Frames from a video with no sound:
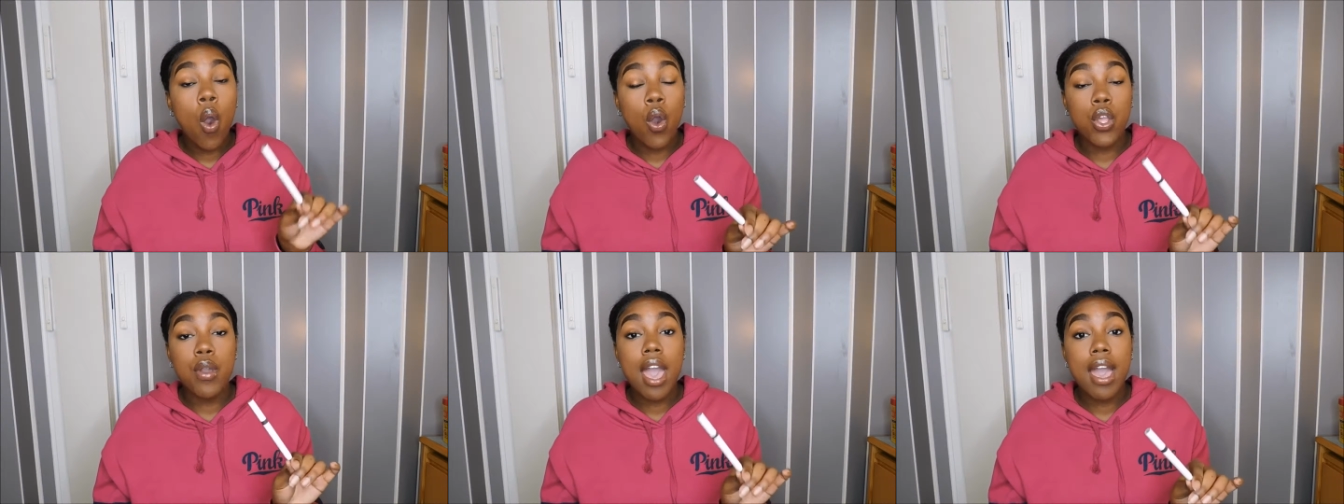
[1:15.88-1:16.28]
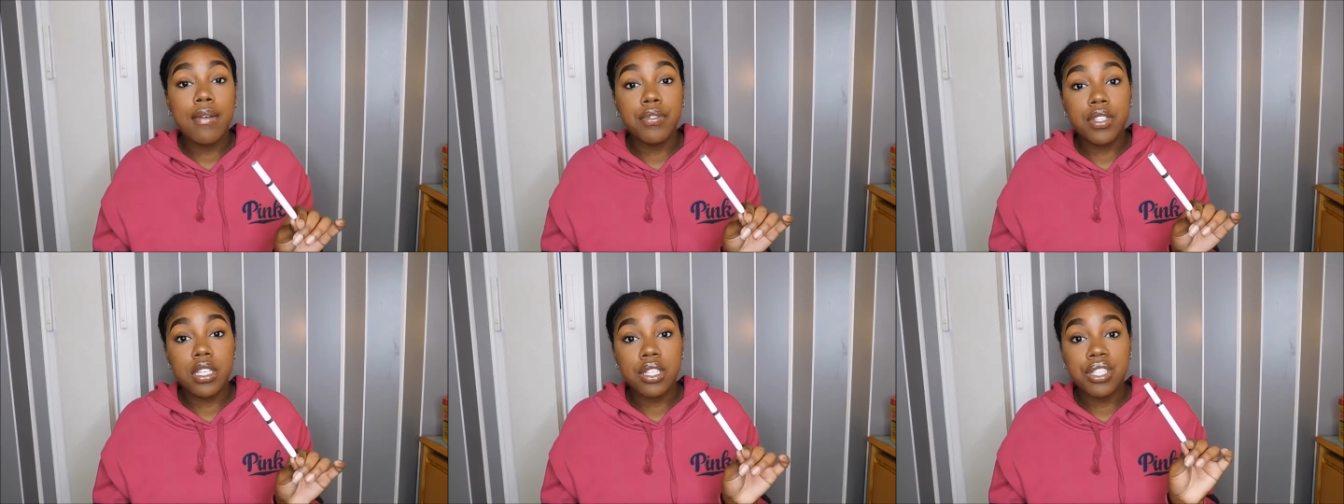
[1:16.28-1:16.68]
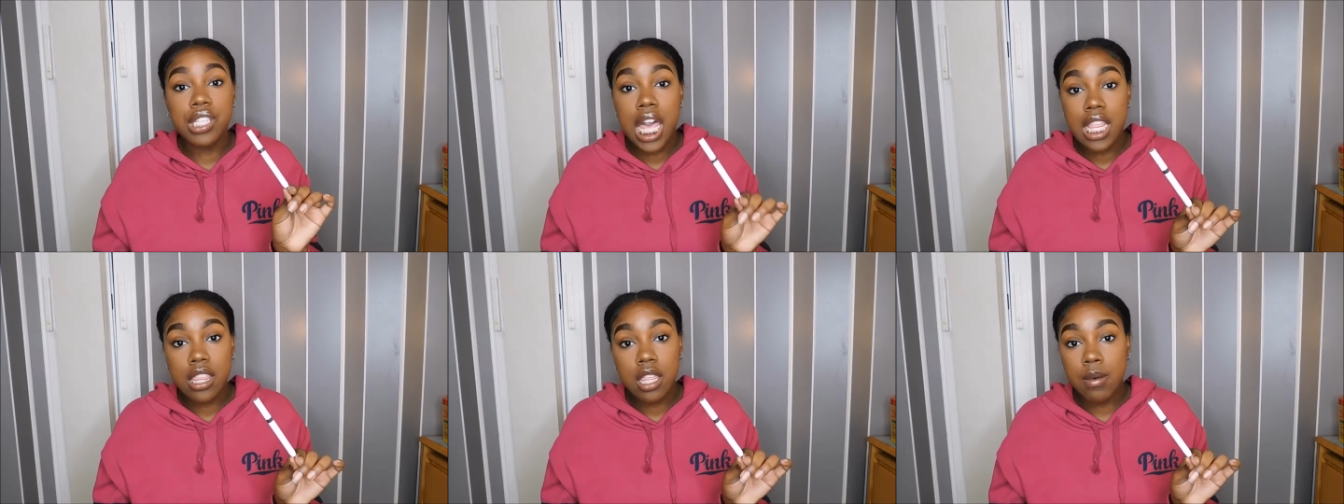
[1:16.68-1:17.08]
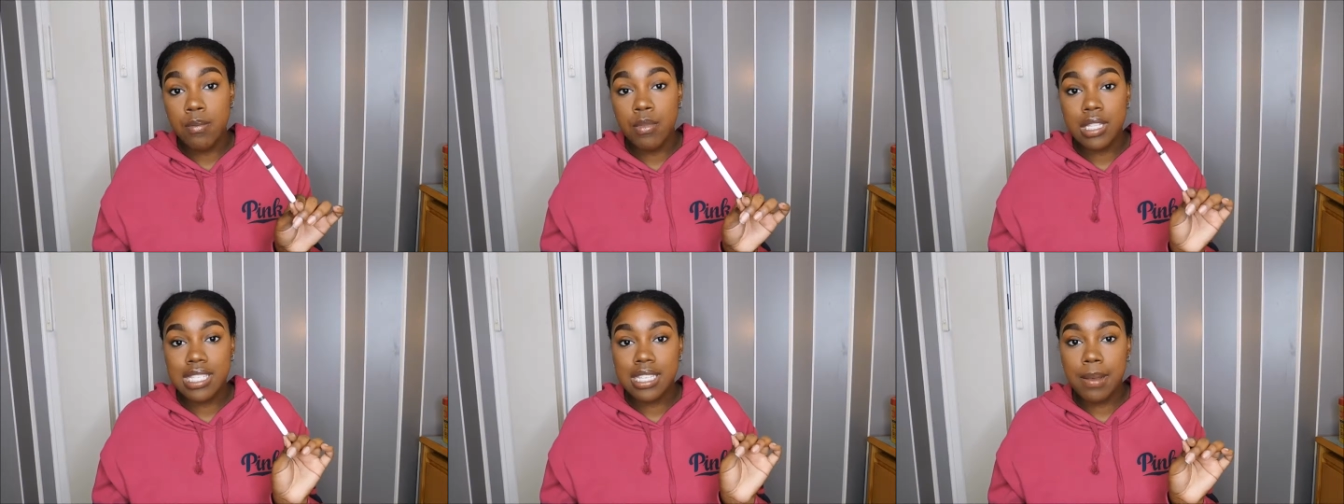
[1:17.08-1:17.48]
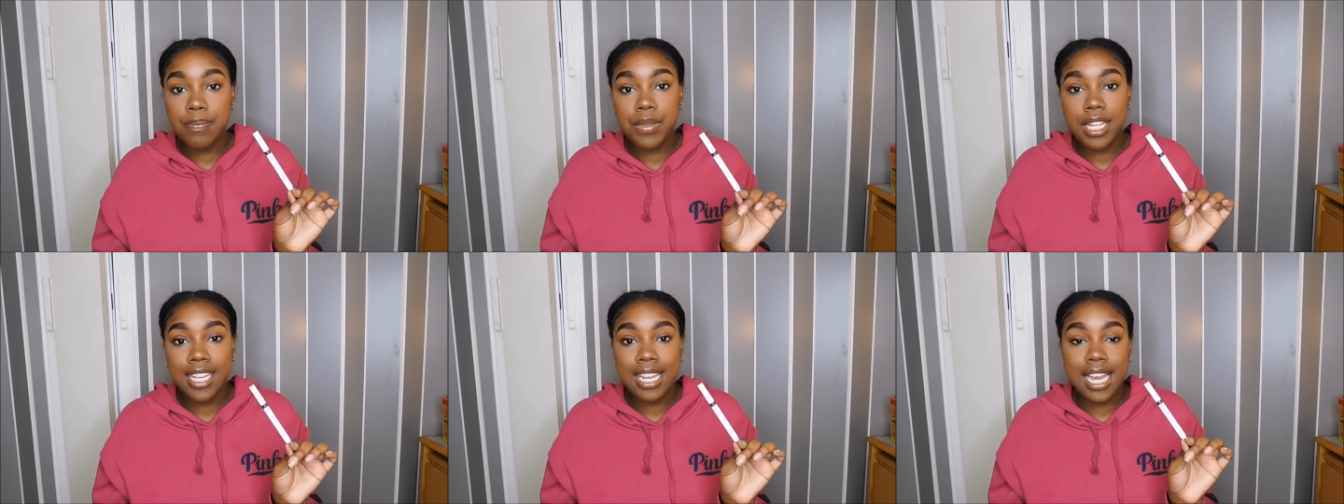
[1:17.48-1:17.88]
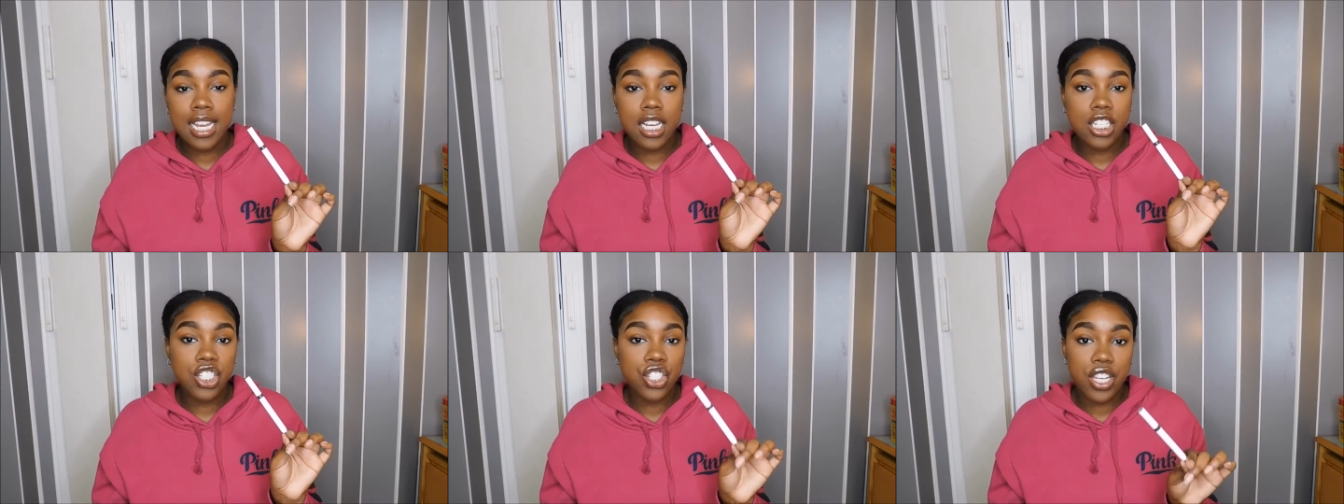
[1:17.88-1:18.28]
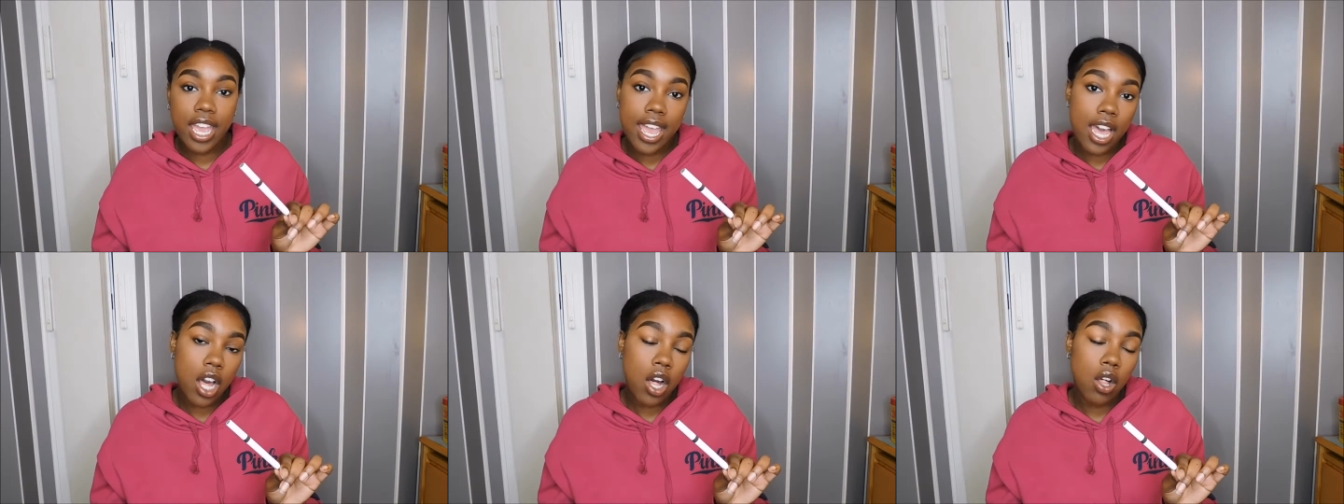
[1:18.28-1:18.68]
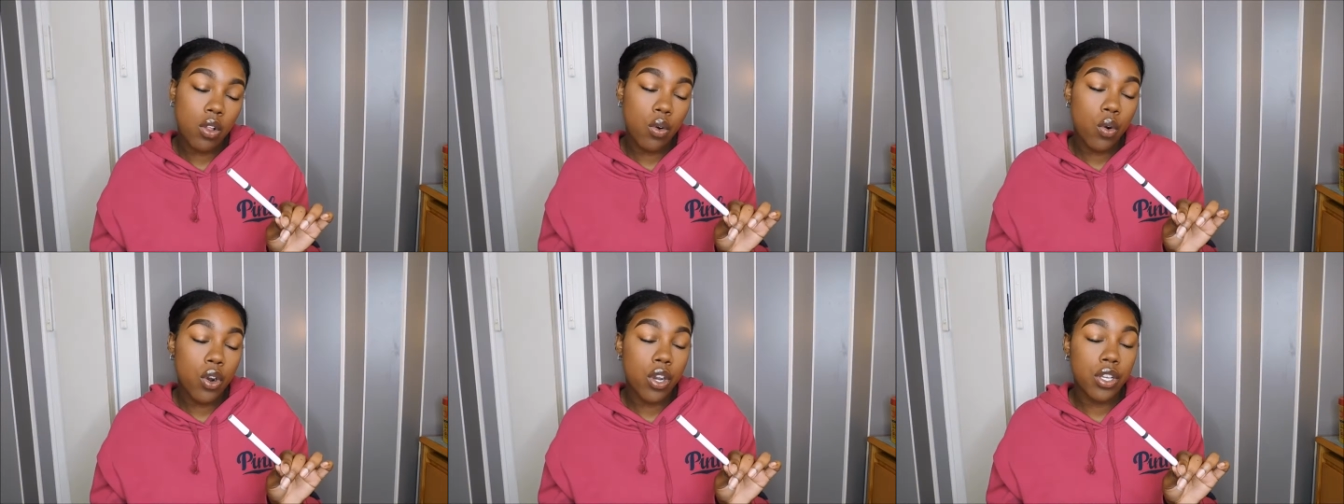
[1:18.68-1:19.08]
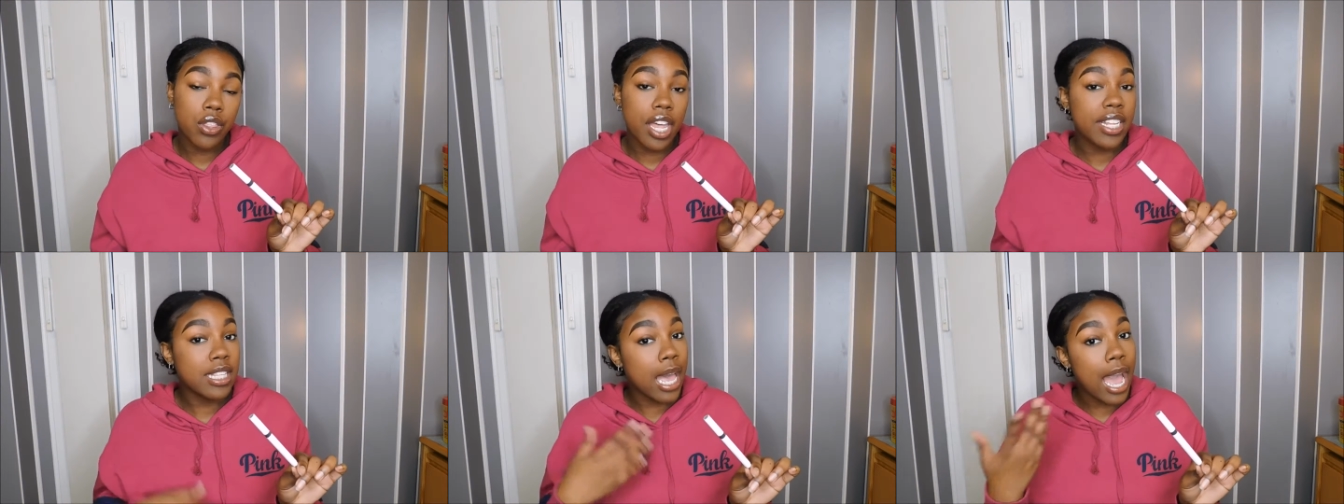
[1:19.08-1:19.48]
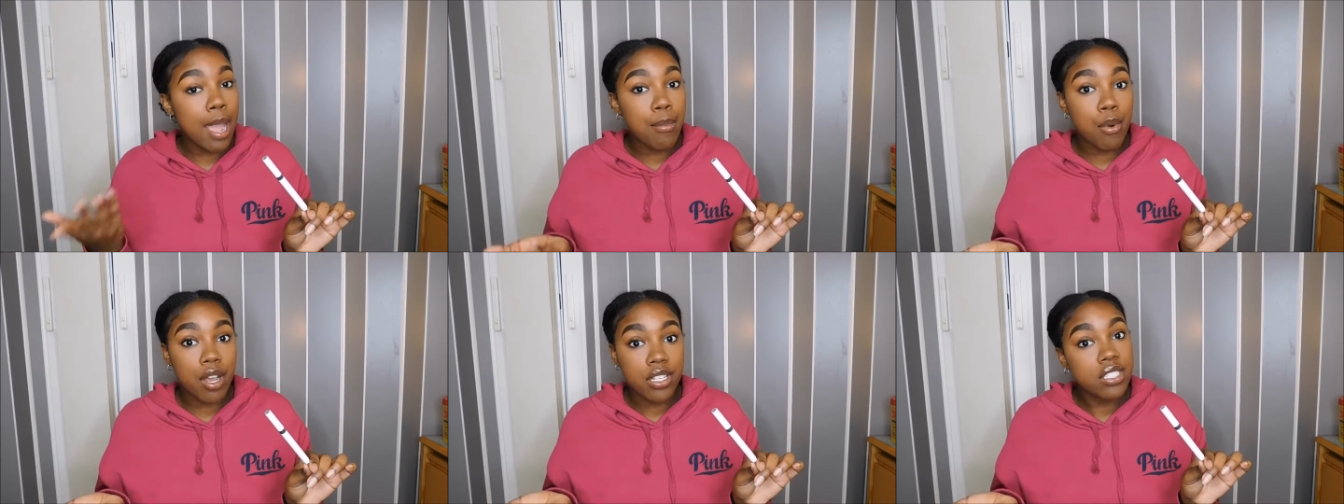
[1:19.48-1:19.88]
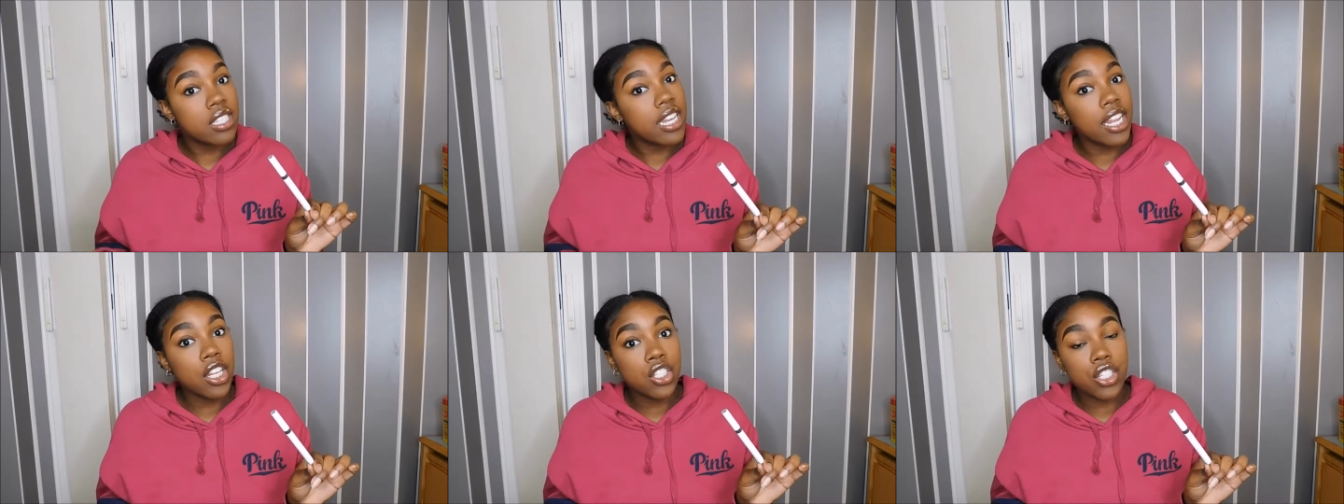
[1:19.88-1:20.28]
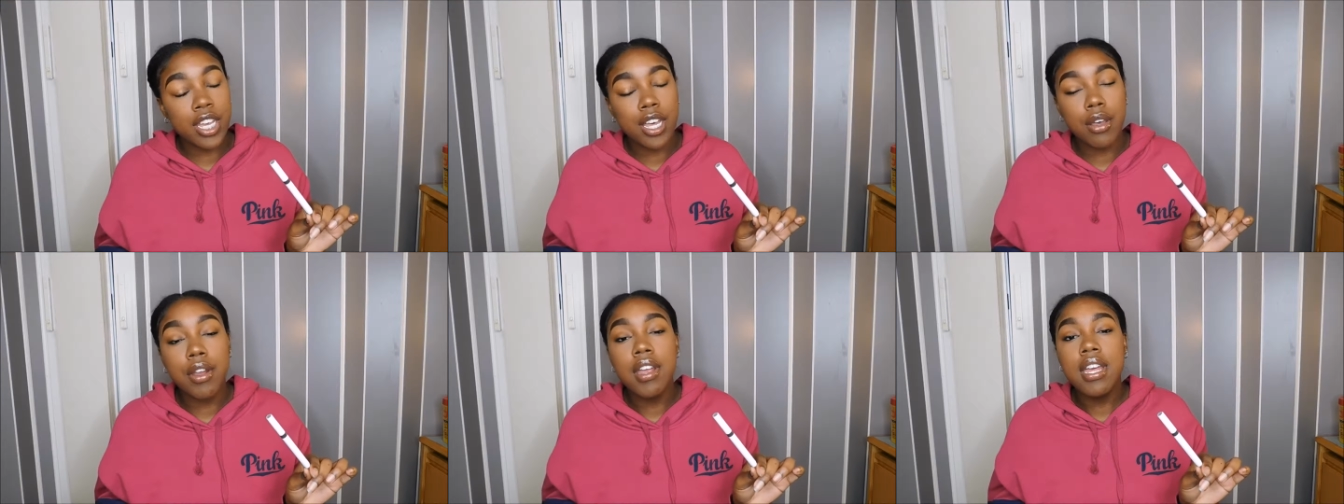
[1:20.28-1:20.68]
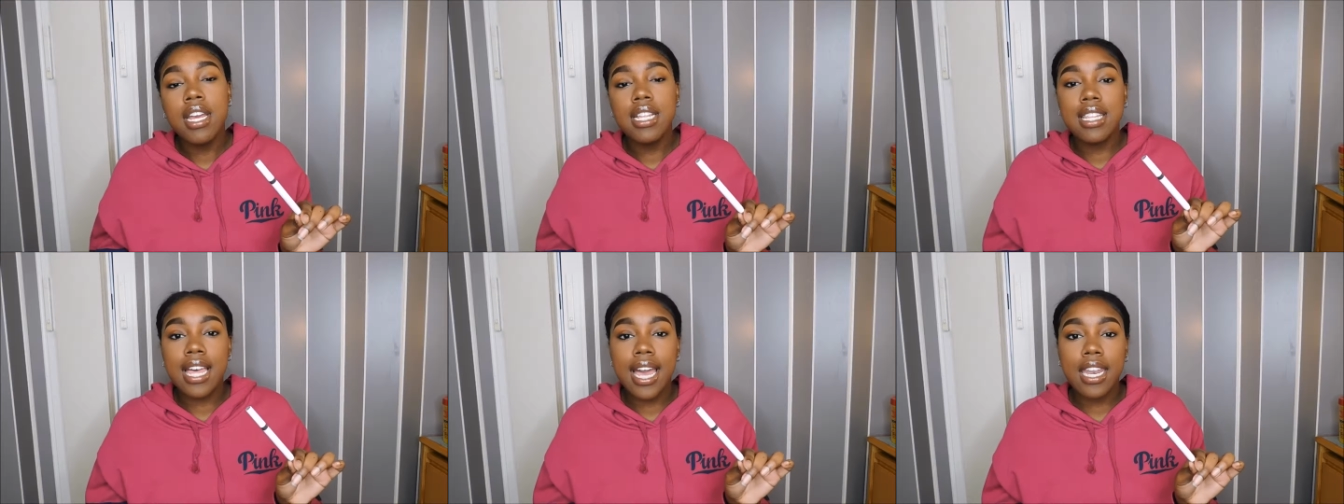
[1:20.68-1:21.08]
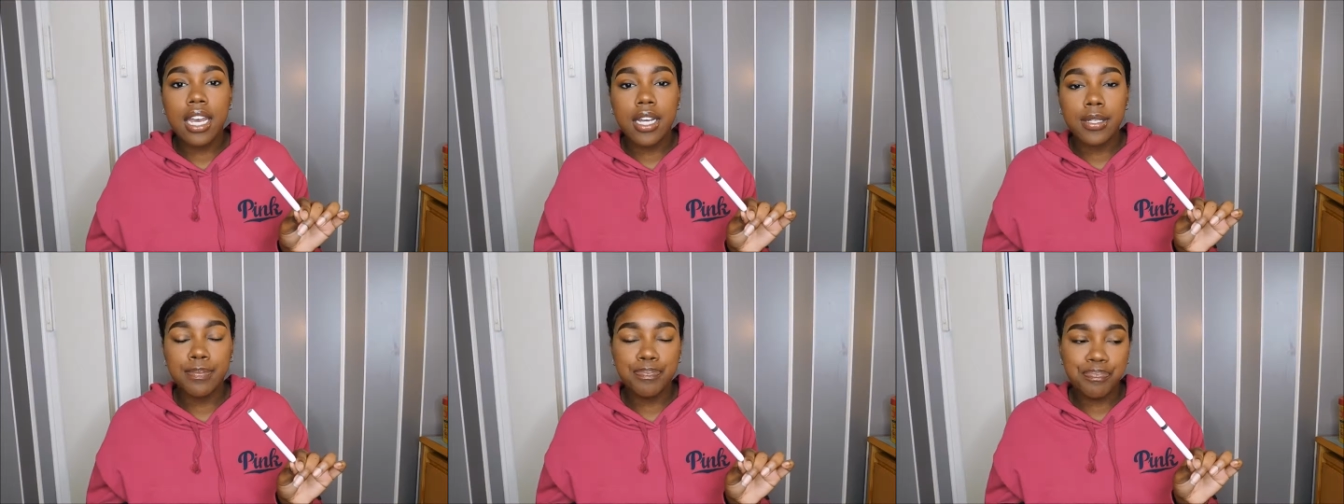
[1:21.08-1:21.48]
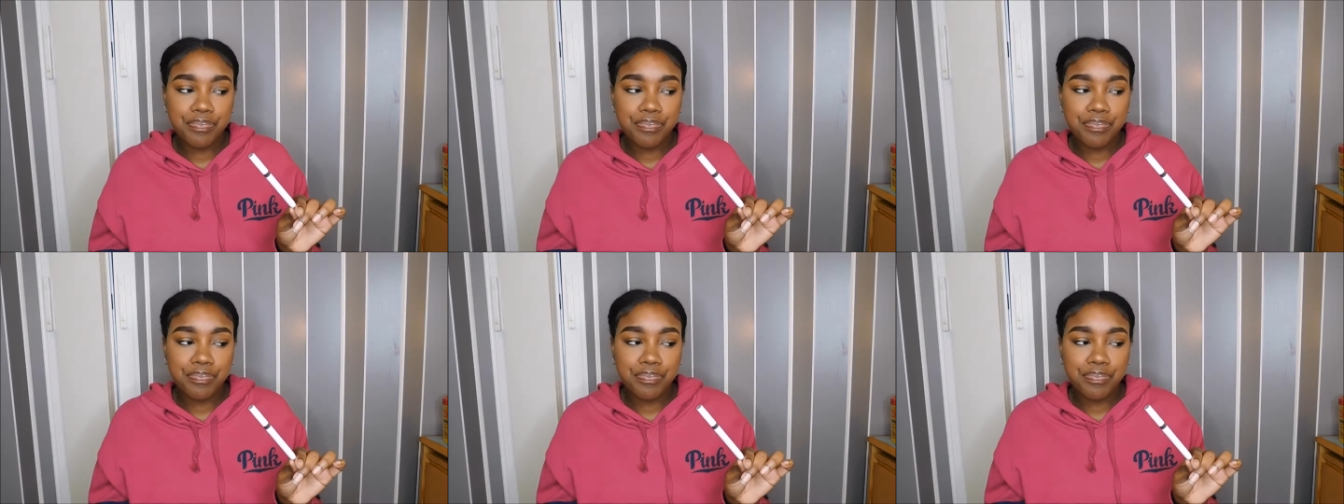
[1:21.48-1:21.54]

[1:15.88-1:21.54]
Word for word: or you have to set them with something like a gel or like the eyebrow setting gel that, um,